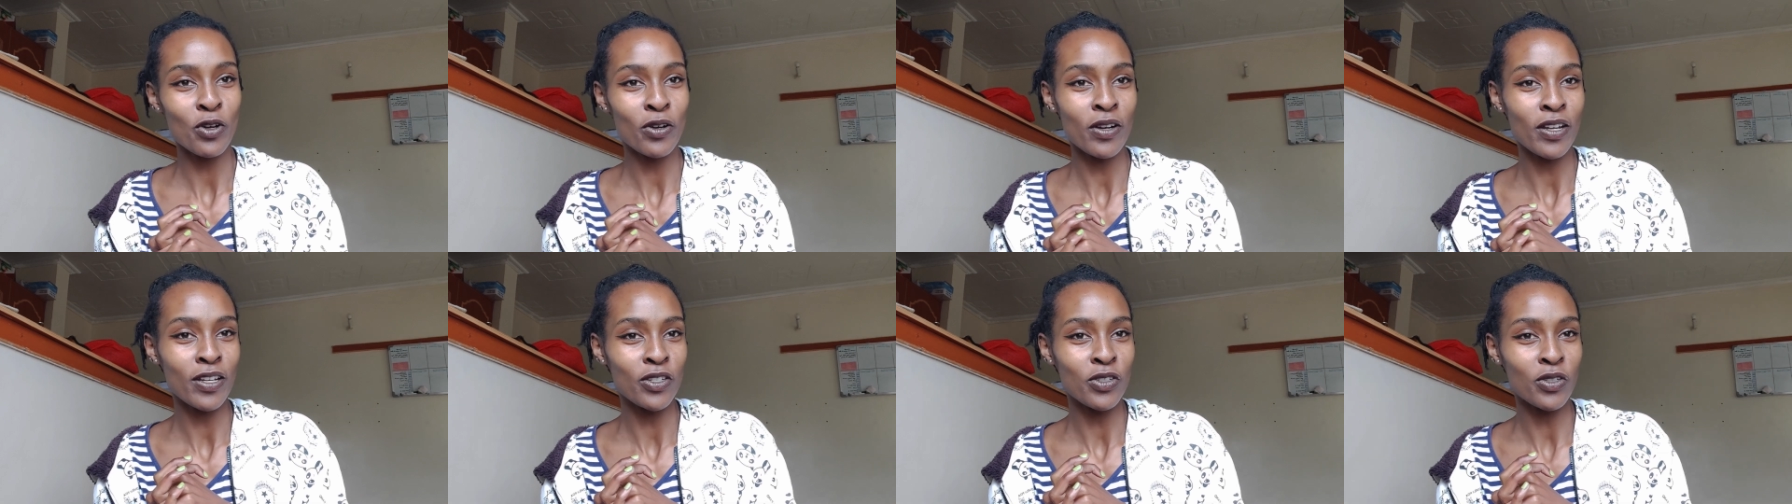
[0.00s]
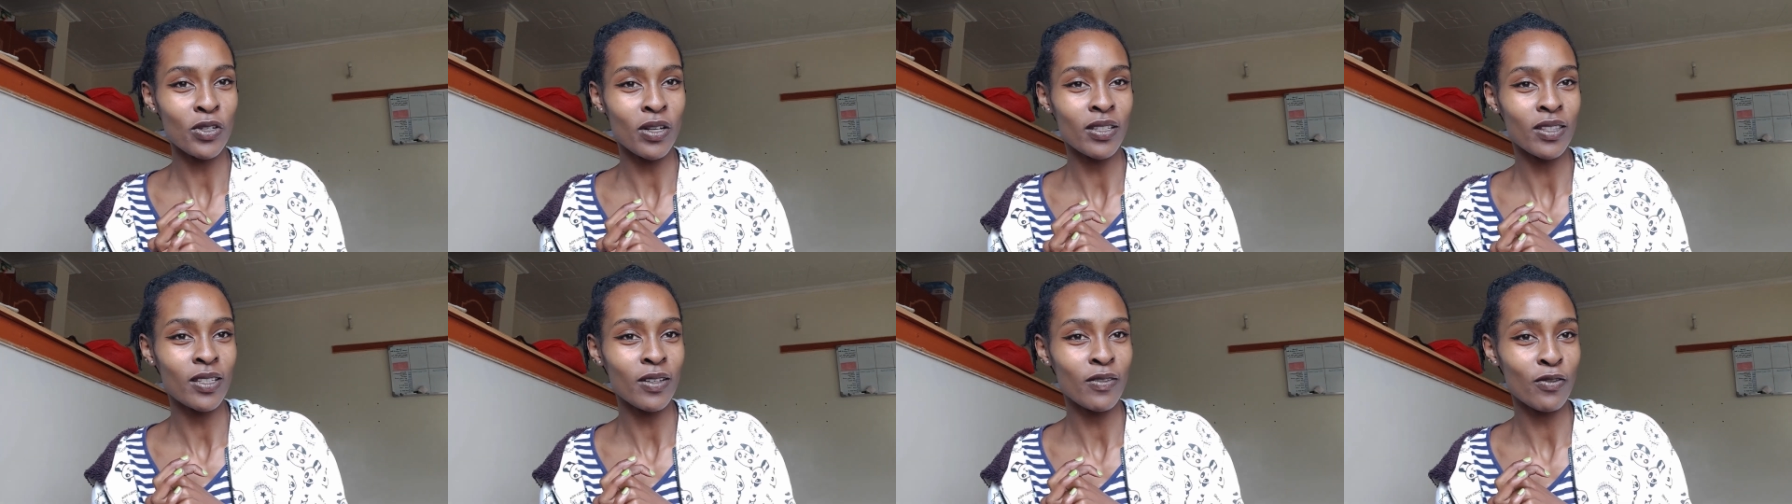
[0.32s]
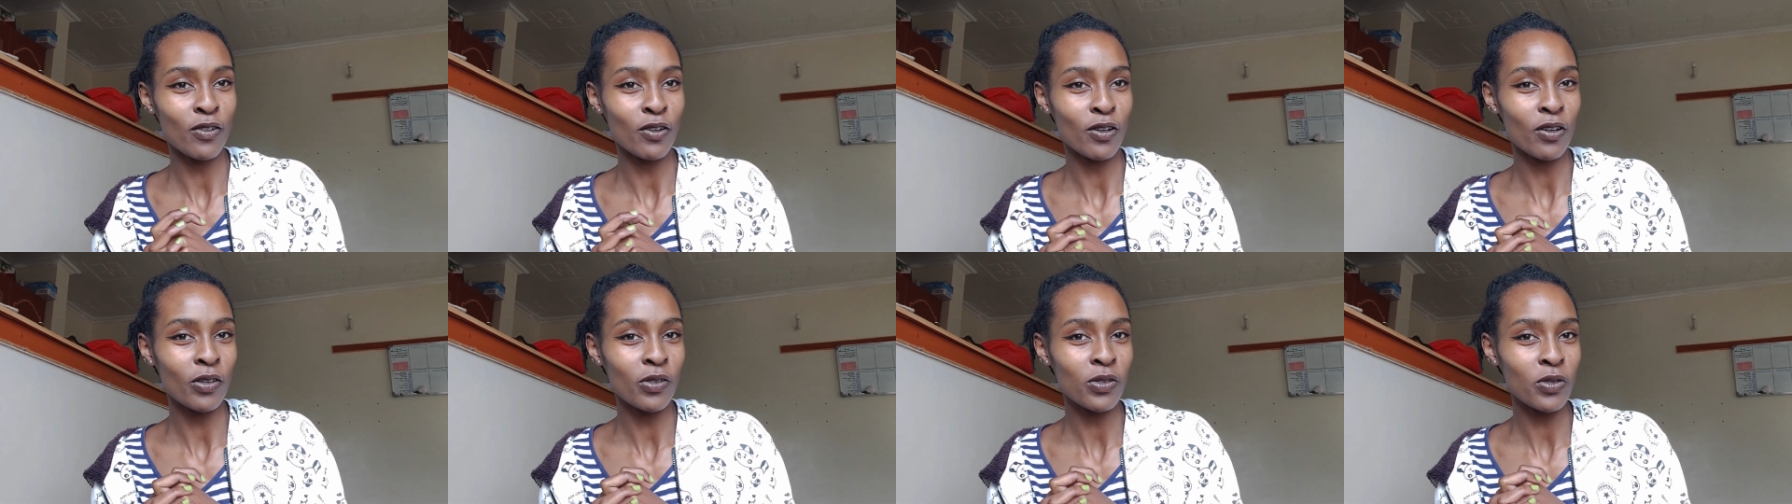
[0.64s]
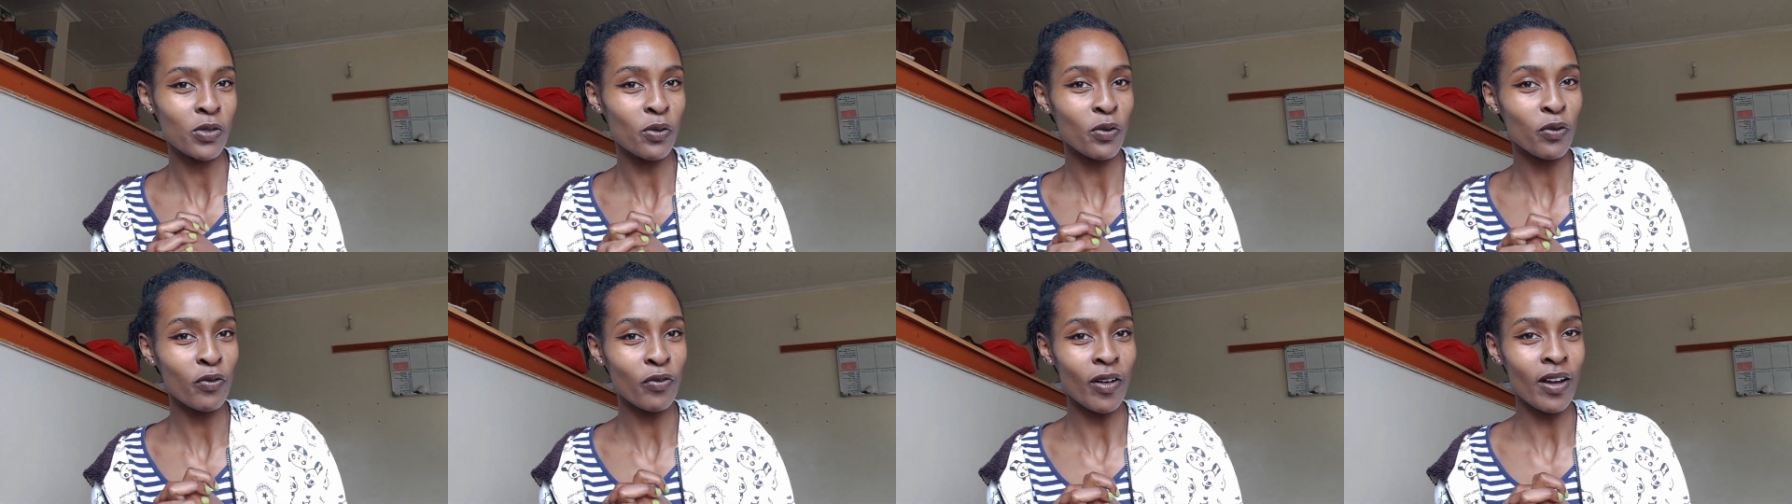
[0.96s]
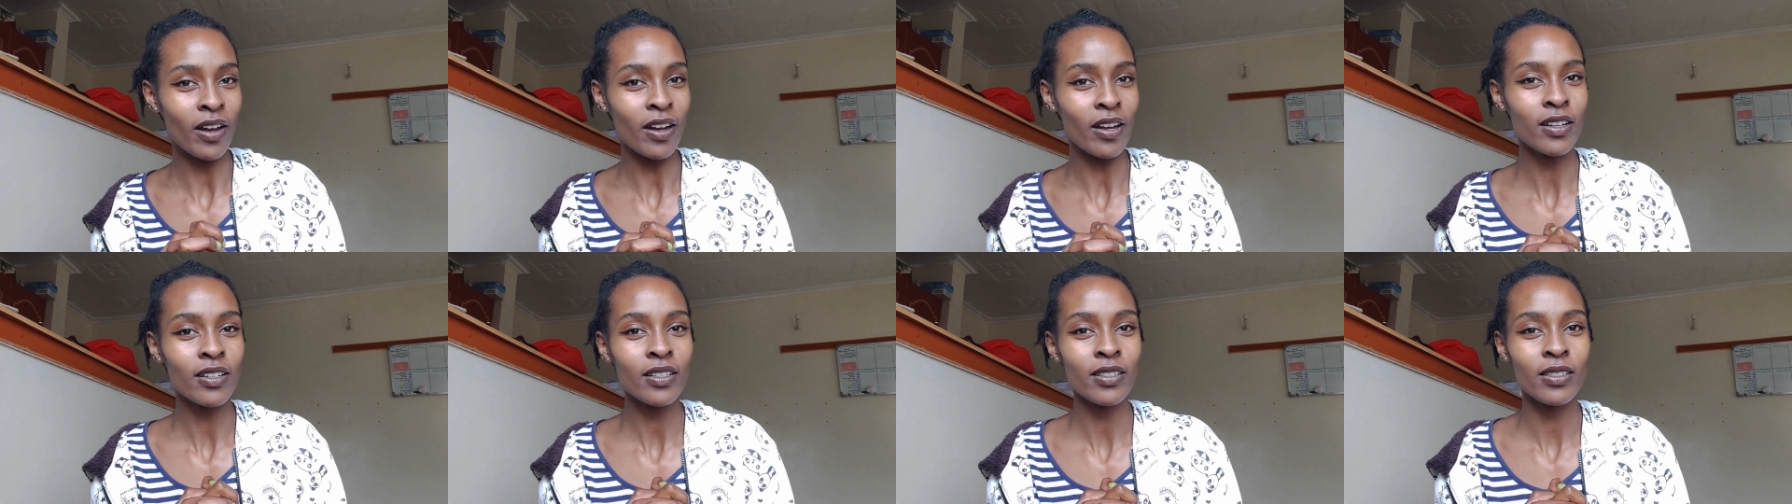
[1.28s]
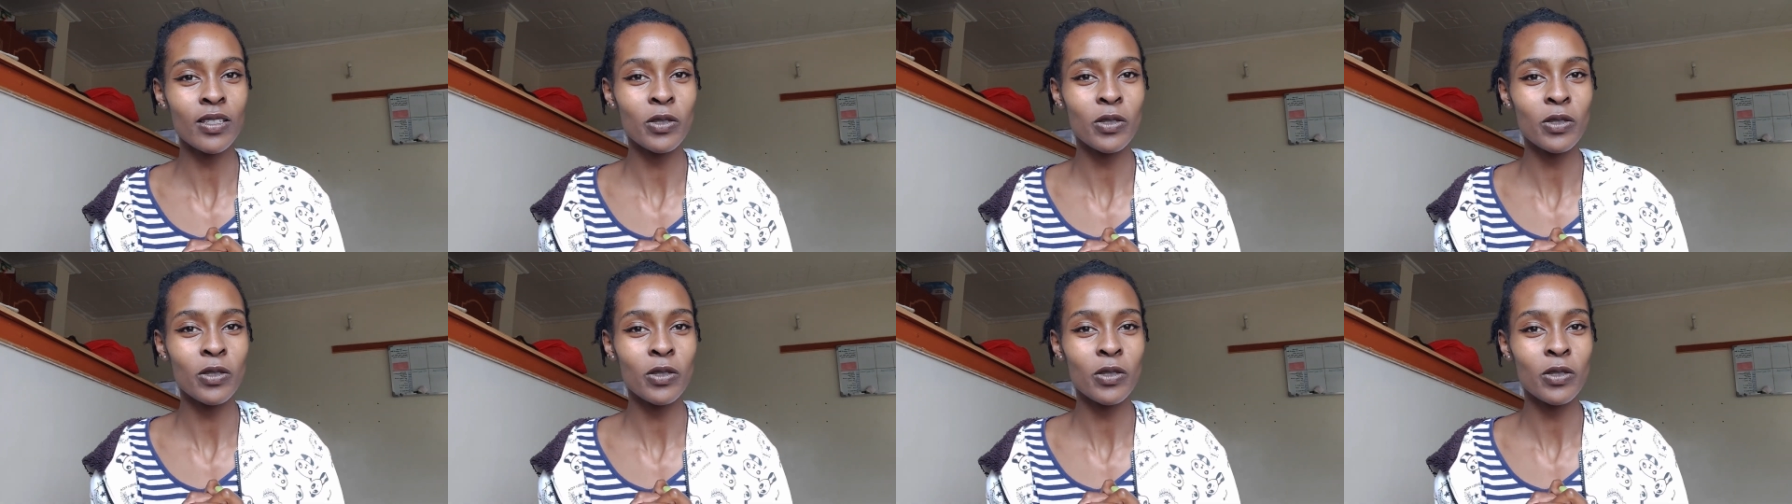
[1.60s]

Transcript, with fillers: you're enjoying the vlog so far.